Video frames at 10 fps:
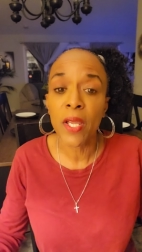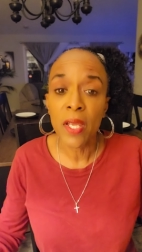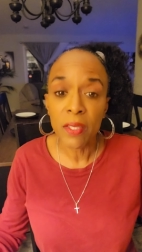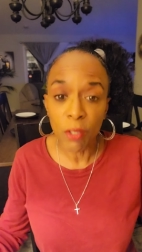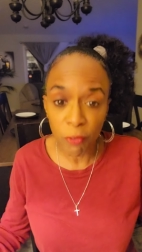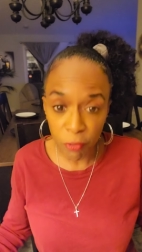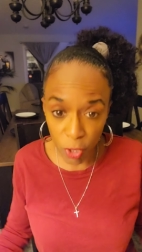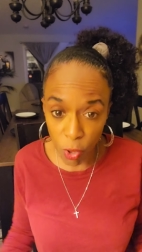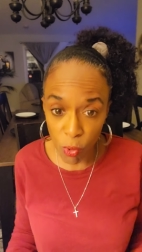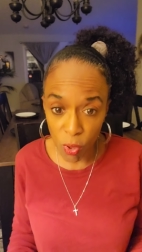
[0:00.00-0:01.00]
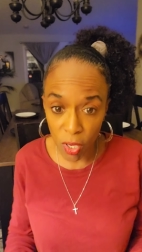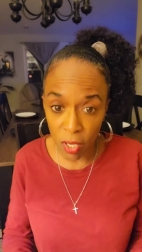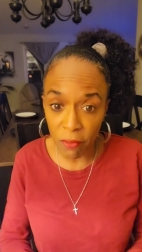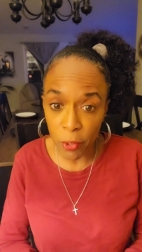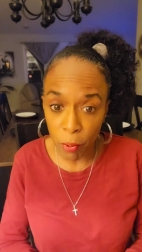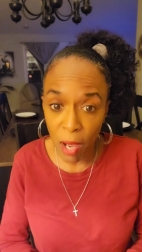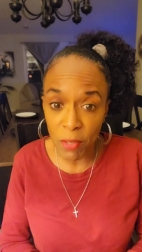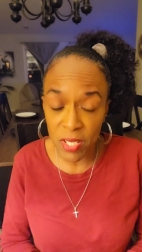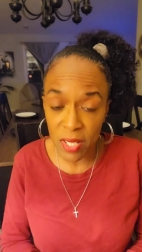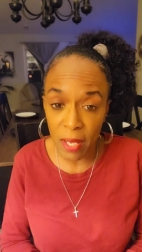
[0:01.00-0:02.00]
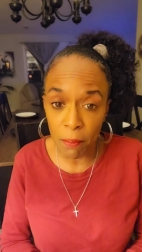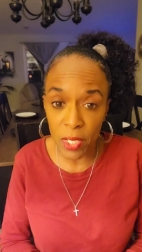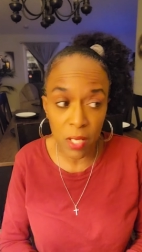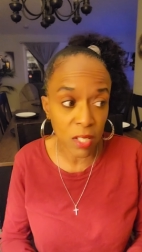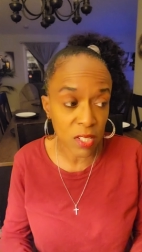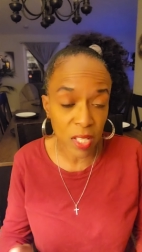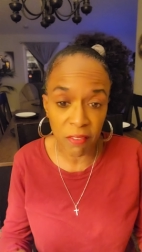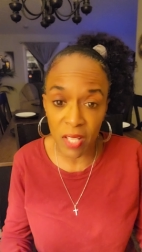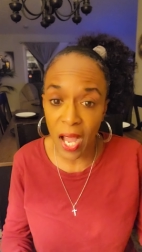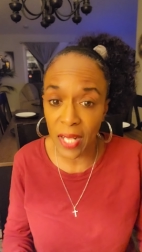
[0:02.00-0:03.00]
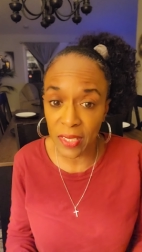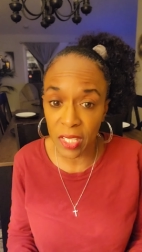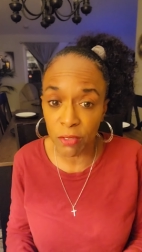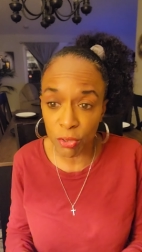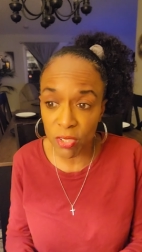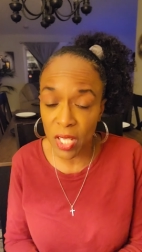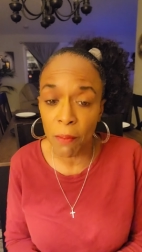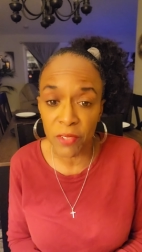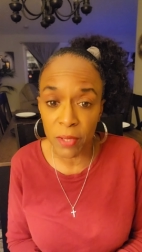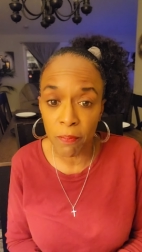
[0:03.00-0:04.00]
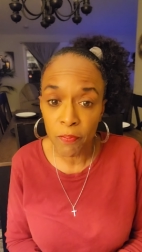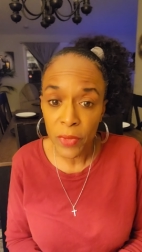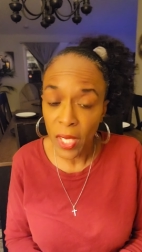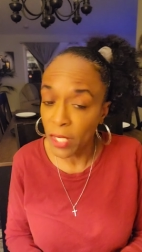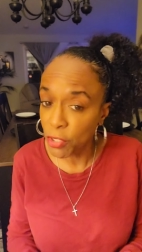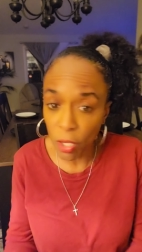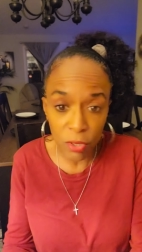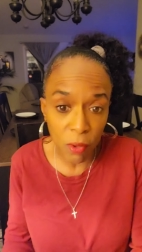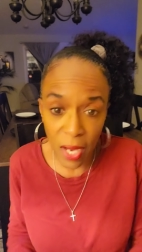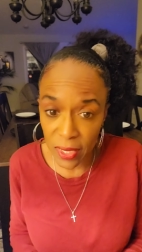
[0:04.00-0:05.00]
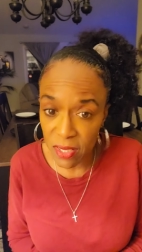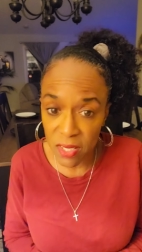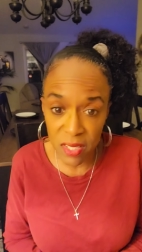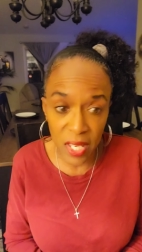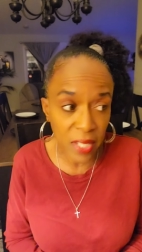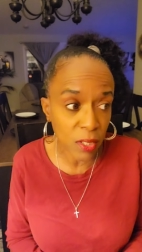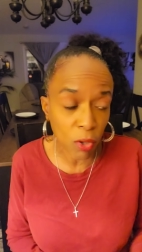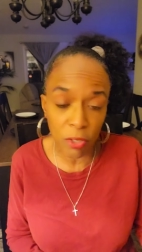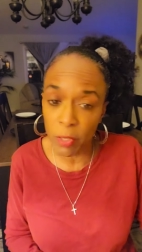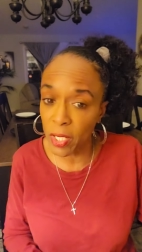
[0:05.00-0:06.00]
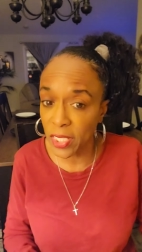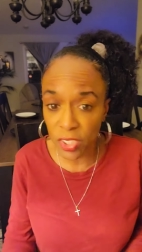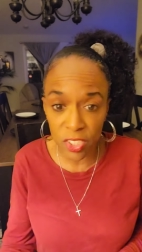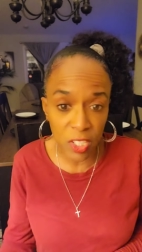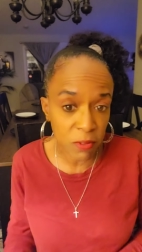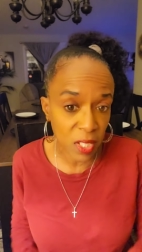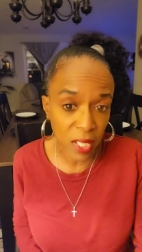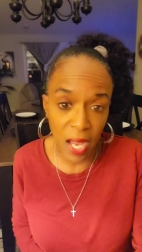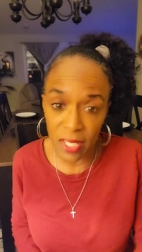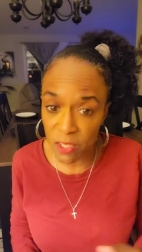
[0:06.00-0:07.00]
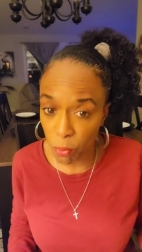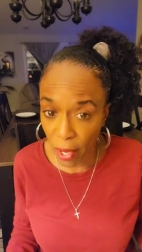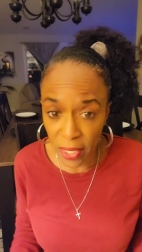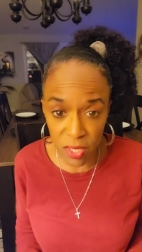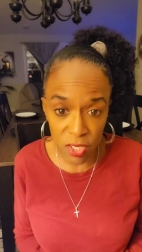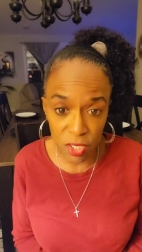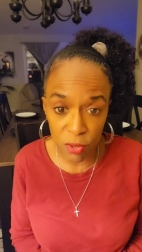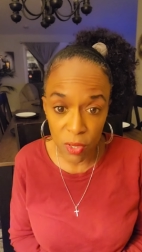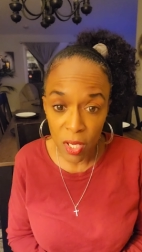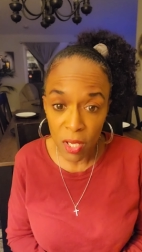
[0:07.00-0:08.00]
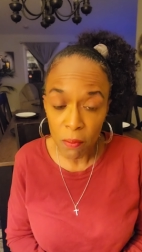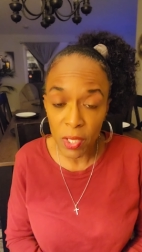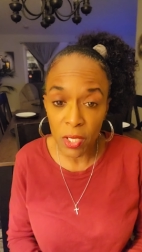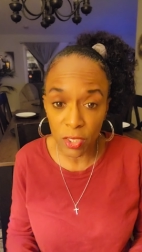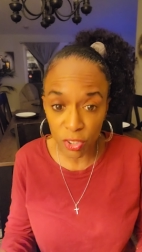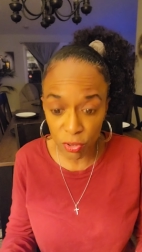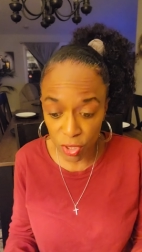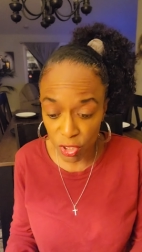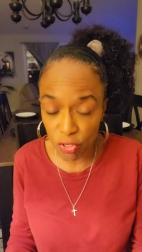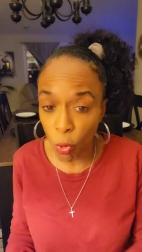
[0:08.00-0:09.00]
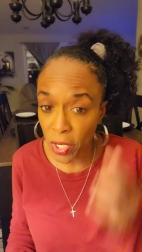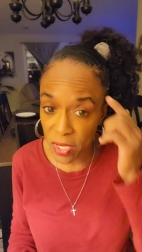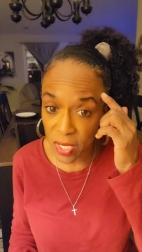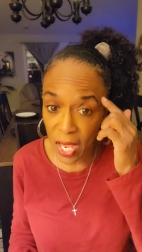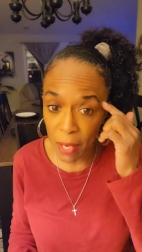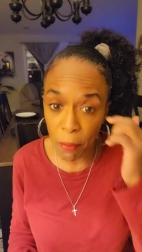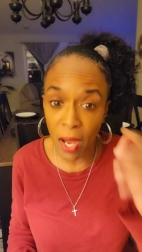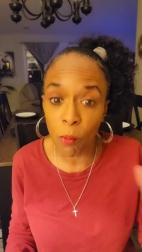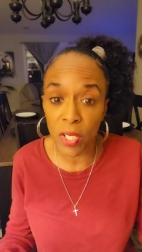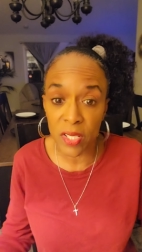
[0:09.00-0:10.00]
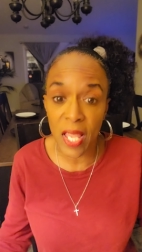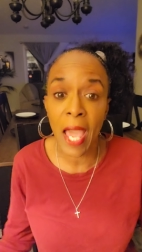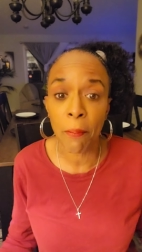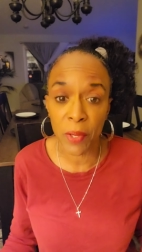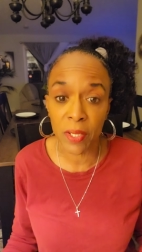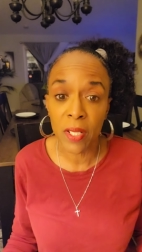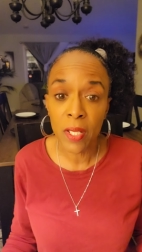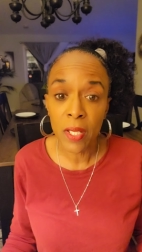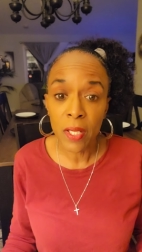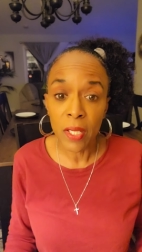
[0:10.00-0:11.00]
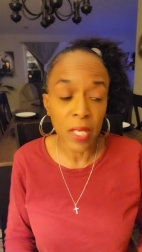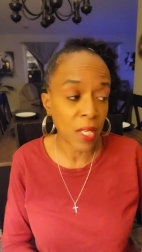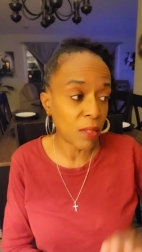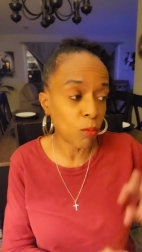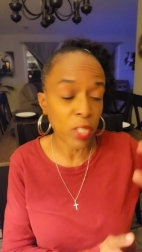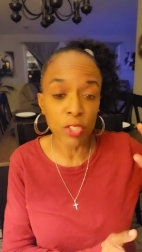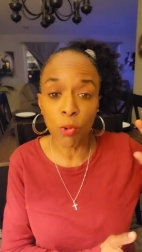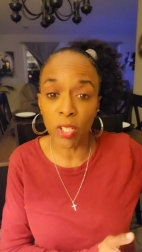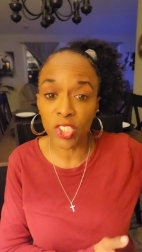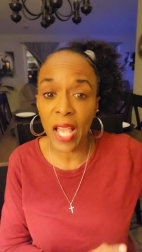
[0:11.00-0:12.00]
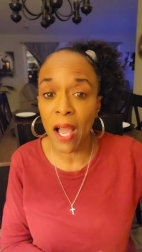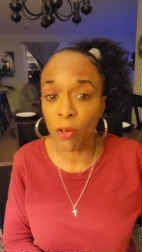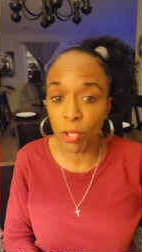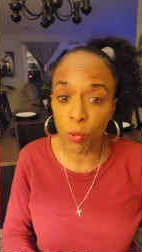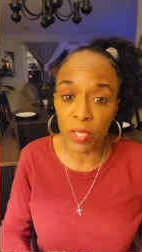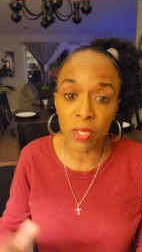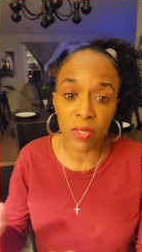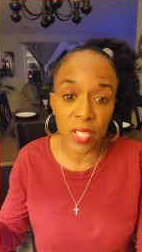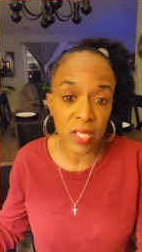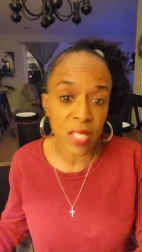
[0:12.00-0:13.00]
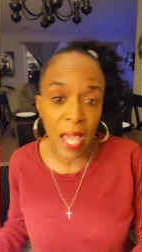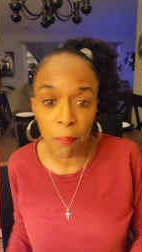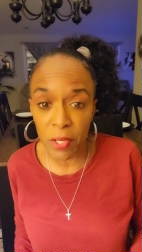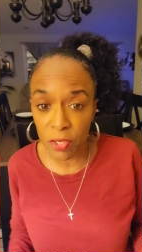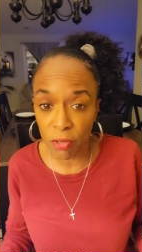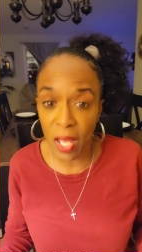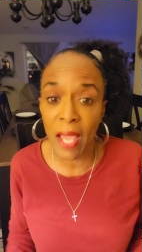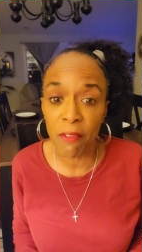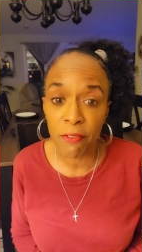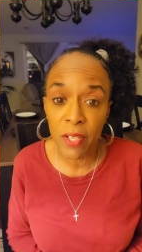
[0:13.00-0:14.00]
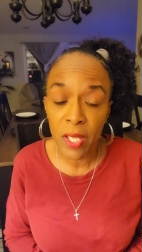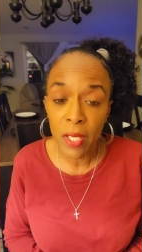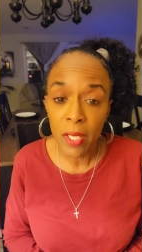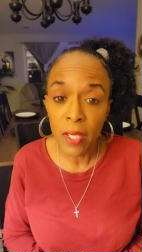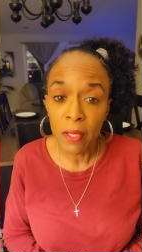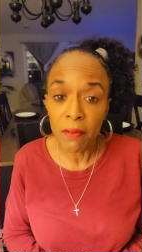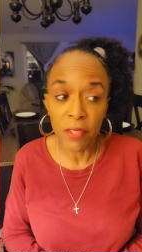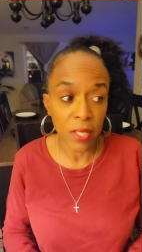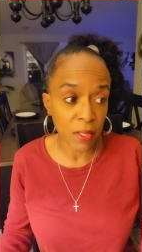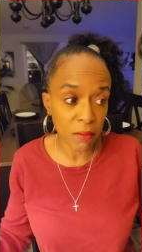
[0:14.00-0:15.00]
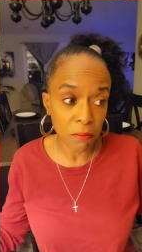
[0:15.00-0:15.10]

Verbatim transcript: the flow of the promised land. Because if God gives you something and you don't know how to sustain it or the relationships that God is bringing to you because you're destroyed inside by what has happened in when you were a child or when things happen in your life, then,